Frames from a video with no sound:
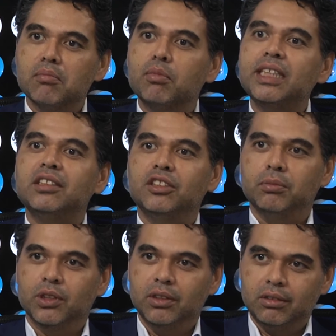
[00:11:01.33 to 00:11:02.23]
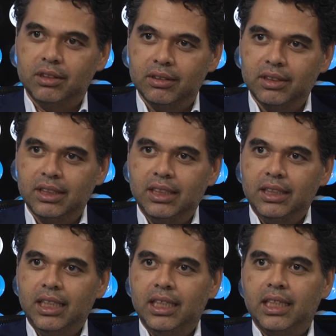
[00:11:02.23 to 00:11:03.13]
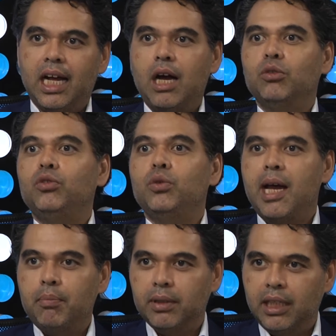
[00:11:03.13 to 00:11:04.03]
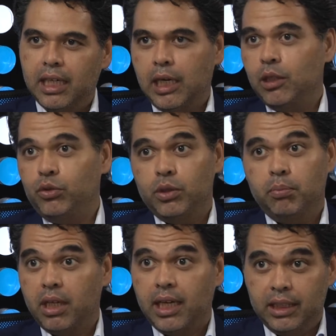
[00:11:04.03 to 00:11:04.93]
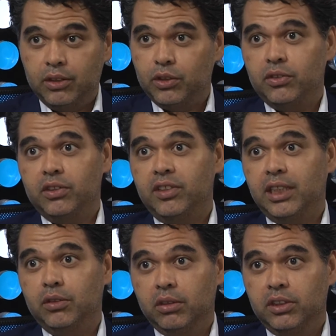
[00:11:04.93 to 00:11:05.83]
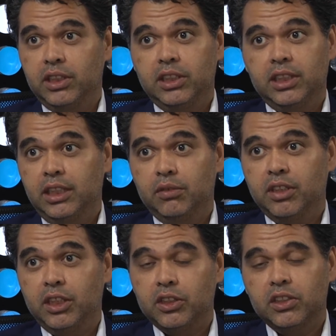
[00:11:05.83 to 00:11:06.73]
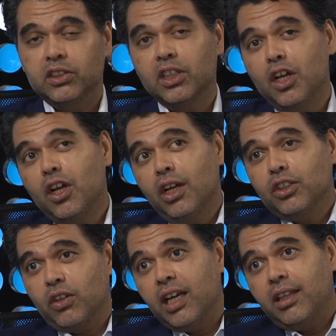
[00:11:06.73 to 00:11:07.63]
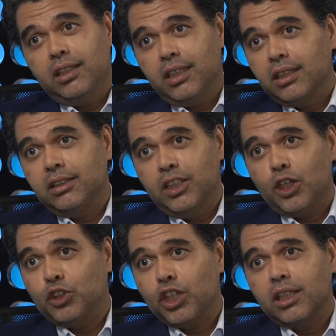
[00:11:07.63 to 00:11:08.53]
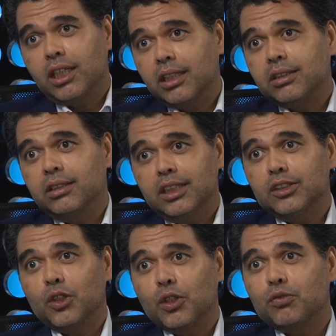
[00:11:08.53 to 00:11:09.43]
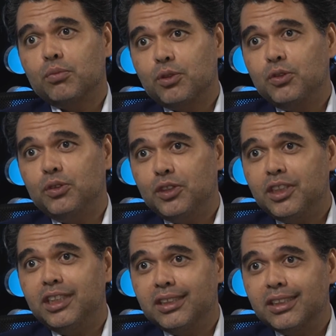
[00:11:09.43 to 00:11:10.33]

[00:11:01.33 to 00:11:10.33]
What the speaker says: in business models and how to apply certain technologies and innovations. So I think that, yeah, in China there's a lot of opportunity